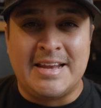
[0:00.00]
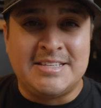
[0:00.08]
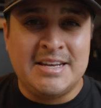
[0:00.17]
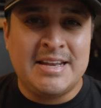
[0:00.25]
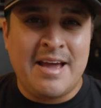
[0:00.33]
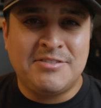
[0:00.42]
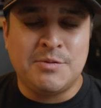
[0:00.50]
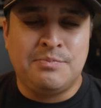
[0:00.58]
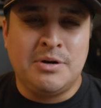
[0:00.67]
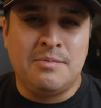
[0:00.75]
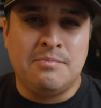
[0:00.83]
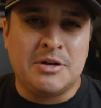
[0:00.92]
I didn't have to
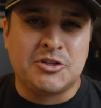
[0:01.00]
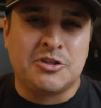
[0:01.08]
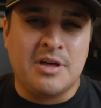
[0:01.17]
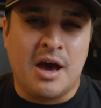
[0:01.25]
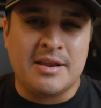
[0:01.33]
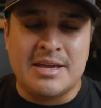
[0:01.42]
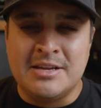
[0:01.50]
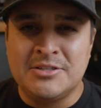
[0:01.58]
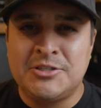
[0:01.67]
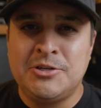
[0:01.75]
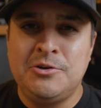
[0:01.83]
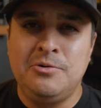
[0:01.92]
put much thought
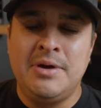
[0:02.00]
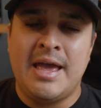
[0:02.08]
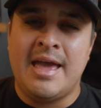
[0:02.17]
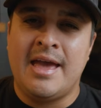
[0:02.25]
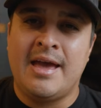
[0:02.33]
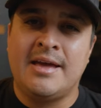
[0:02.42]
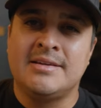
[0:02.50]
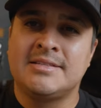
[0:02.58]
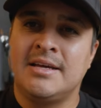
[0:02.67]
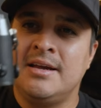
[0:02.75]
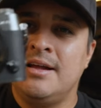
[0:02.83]
into. And